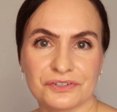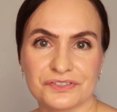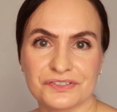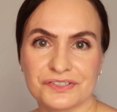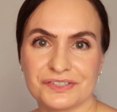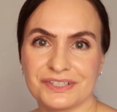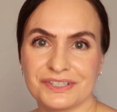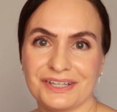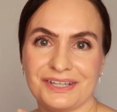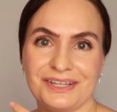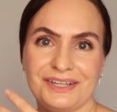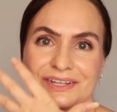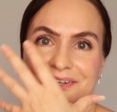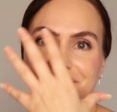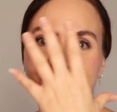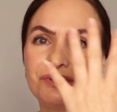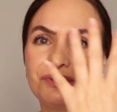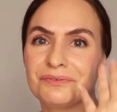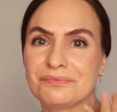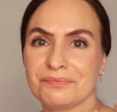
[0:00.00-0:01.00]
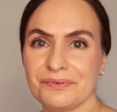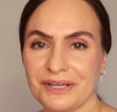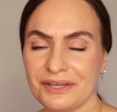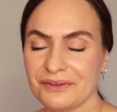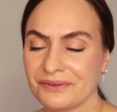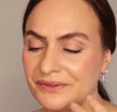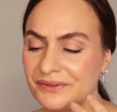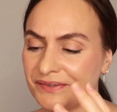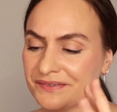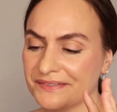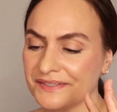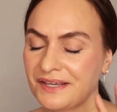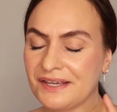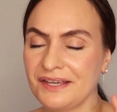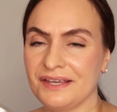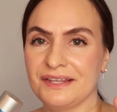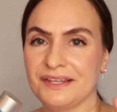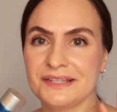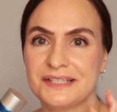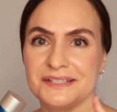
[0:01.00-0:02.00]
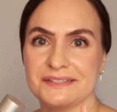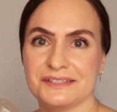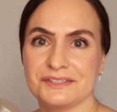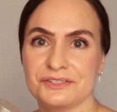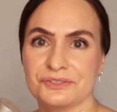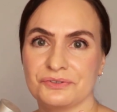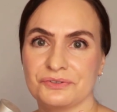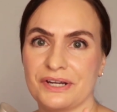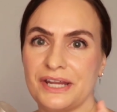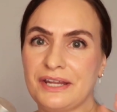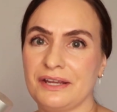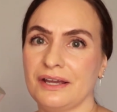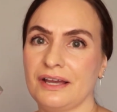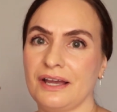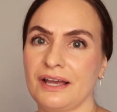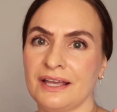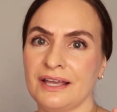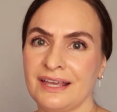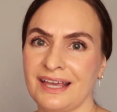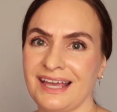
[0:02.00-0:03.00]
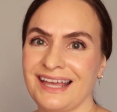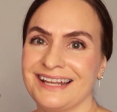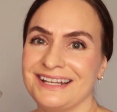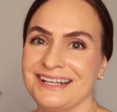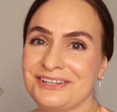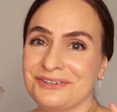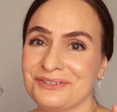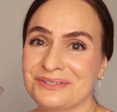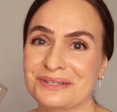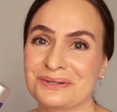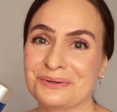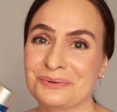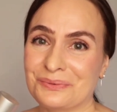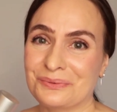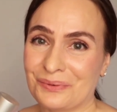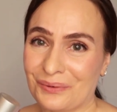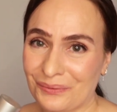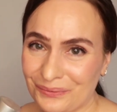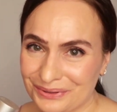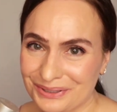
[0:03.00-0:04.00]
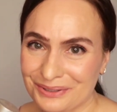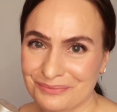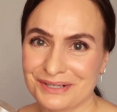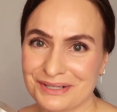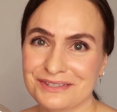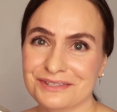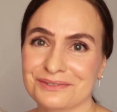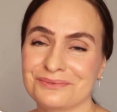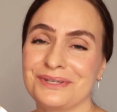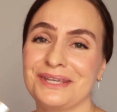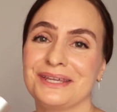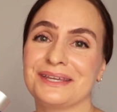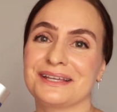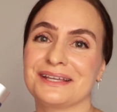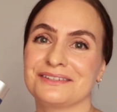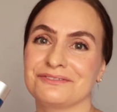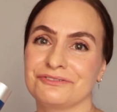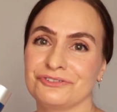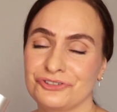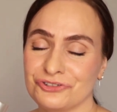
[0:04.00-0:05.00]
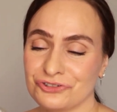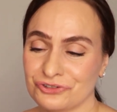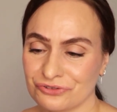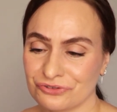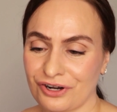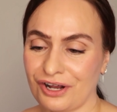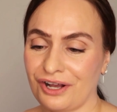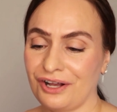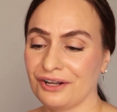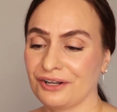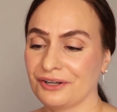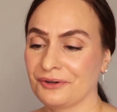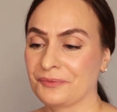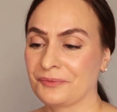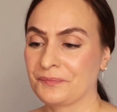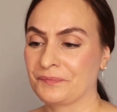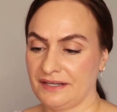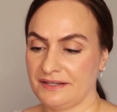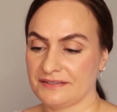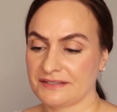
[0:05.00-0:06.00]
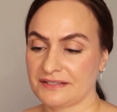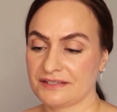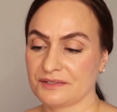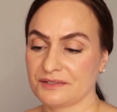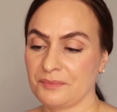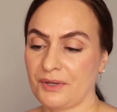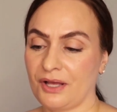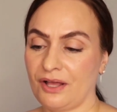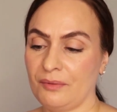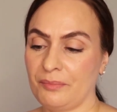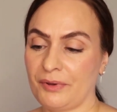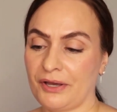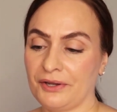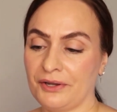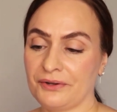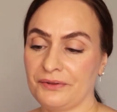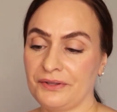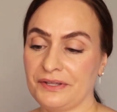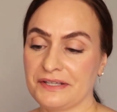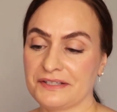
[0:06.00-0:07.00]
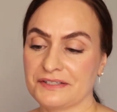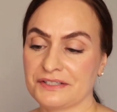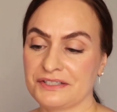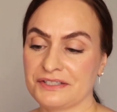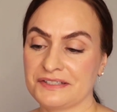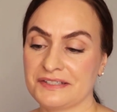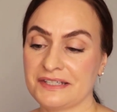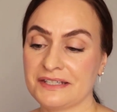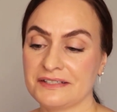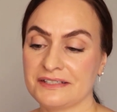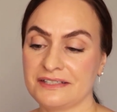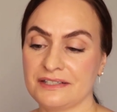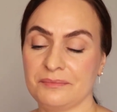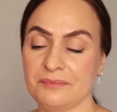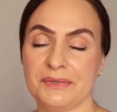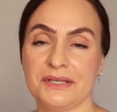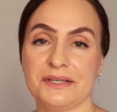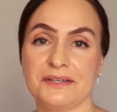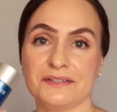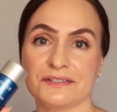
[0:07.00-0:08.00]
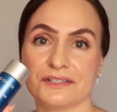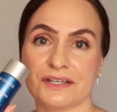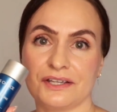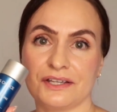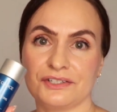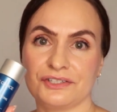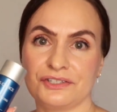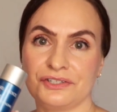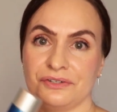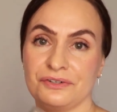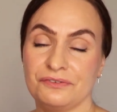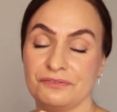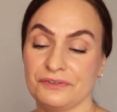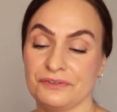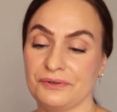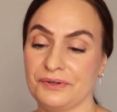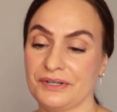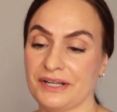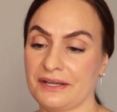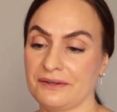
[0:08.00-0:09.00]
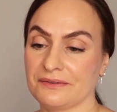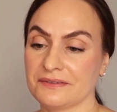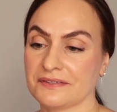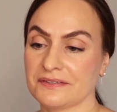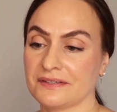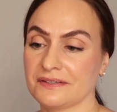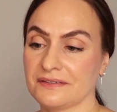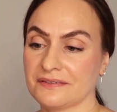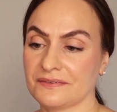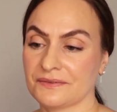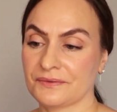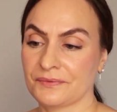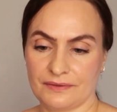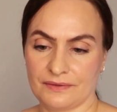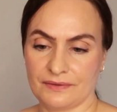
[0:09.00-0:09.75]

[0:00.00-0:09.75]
your skin with wrinkles, this is great. Again, use it only once a week. It's strong. It is a small bottle. It's 60 mils, 2 fluid ounces.